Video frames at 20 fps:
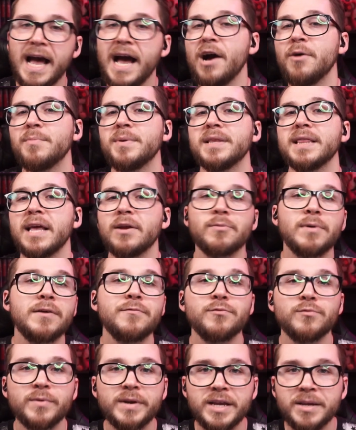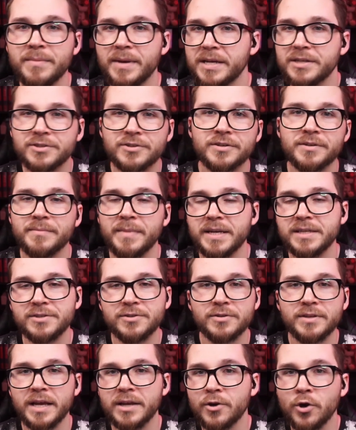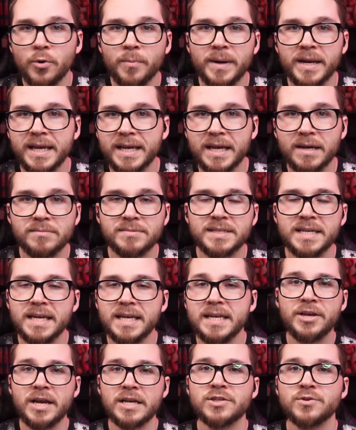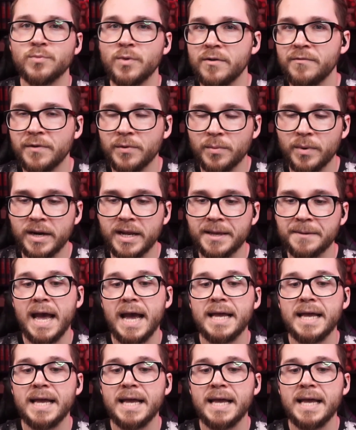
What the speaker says: I'll be like refereeing, making sure like nobody comes in. You guys are 1v1ing.